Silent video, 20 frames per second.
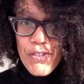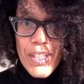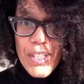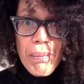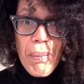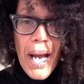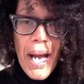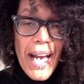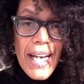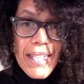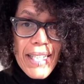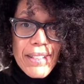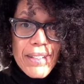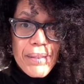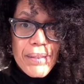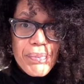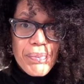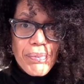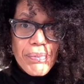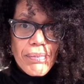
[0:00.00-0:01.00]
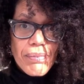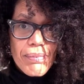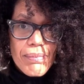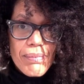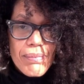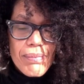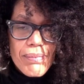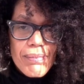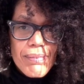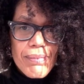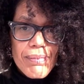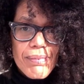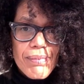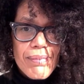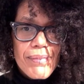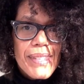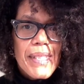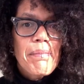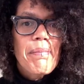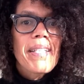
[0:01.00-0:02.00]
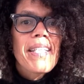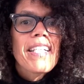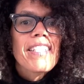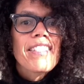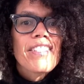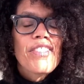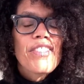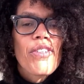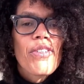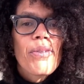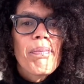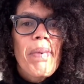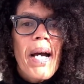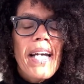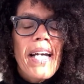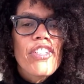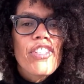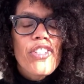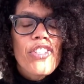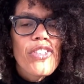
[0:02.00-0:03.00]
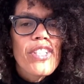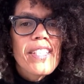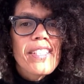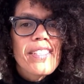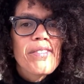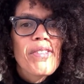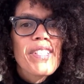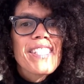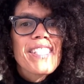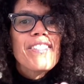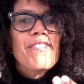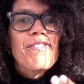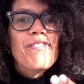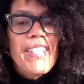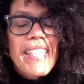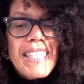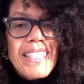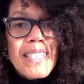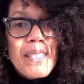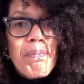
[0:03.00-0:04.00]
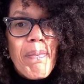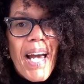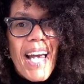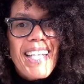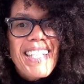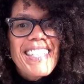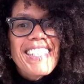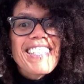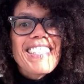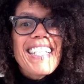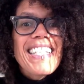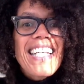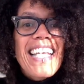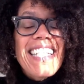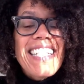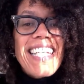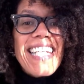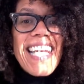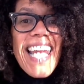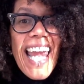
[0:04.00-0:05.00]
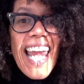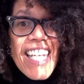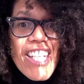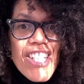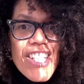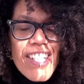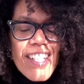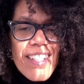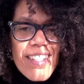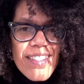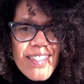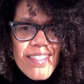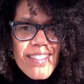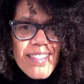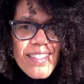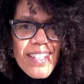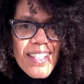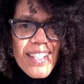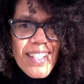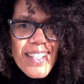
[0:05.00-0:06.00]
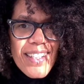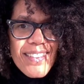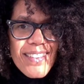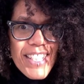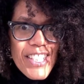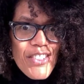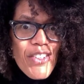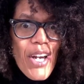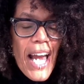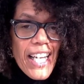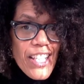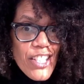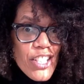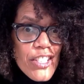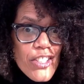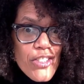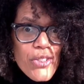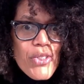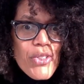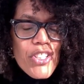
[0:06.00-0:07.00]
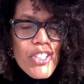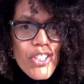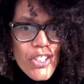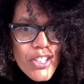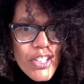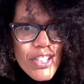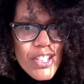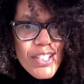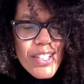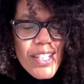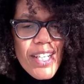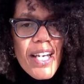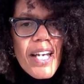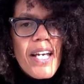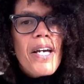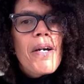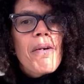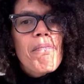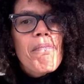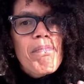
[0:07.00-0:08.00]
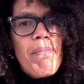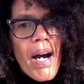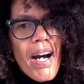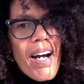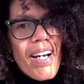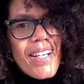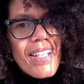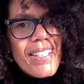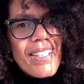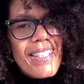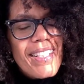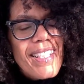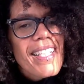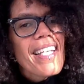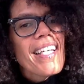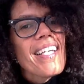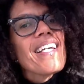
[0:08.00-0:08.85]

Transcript: feel bad. But there's no bad choice. Once it feels bad, it's an indication that you're actually doing good, but